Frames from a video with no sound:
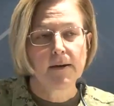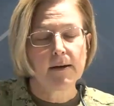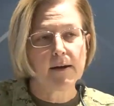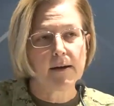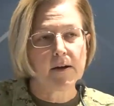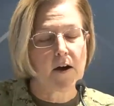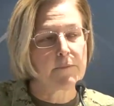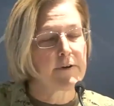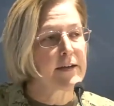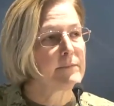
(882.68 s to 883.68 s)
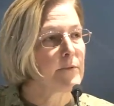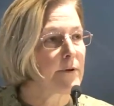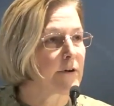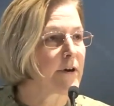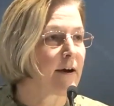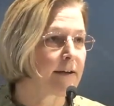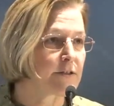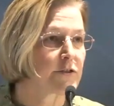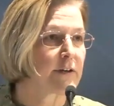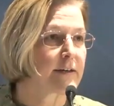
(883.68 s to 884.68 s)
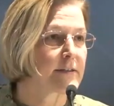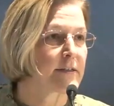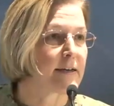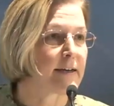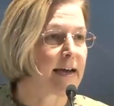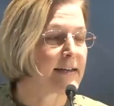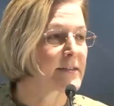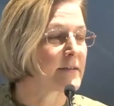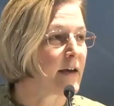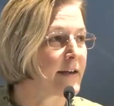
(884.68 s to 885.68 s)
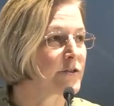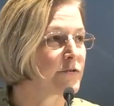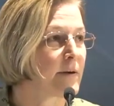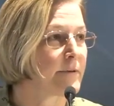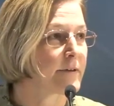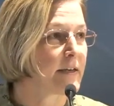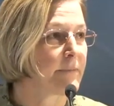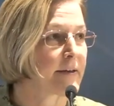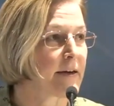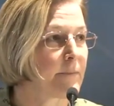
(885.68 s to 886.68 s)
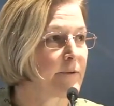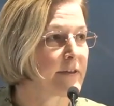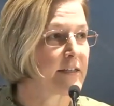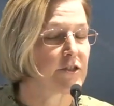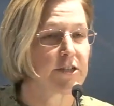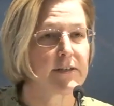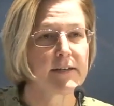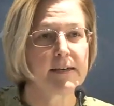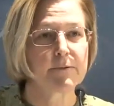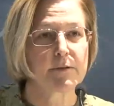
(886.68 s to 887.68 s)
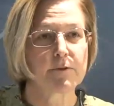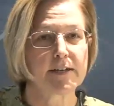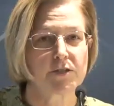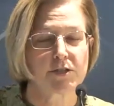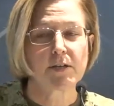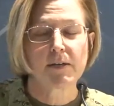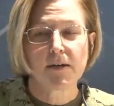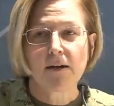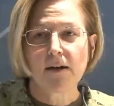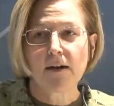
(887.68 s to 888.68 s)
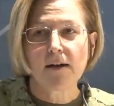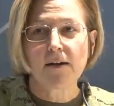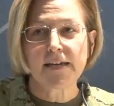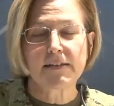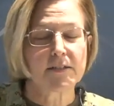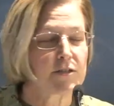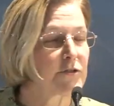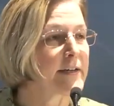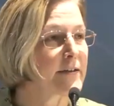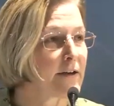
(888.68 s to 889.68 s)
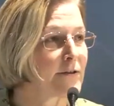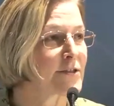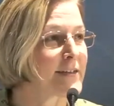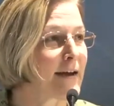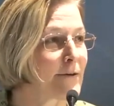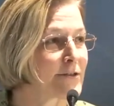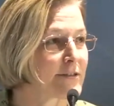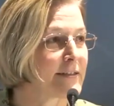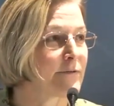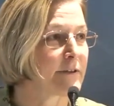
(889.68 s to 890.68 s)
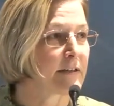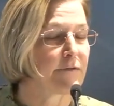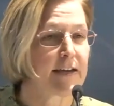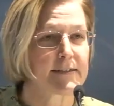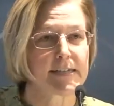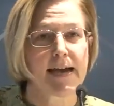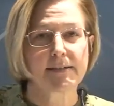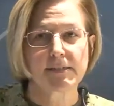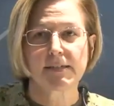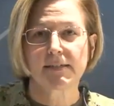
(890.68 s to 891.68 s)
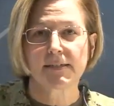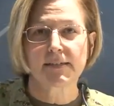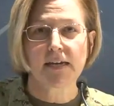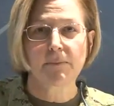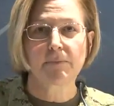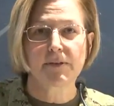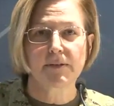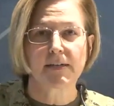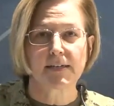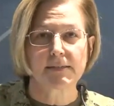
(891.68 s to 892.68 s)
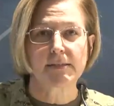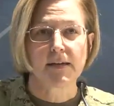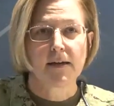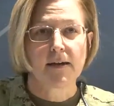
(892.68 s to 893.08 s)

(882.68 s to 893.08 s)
Uh, our brick and mortar construct uh, has a lot of trouble keeping up with the agility with which uh, industry and others now are delivering fantastic uh, capabilities.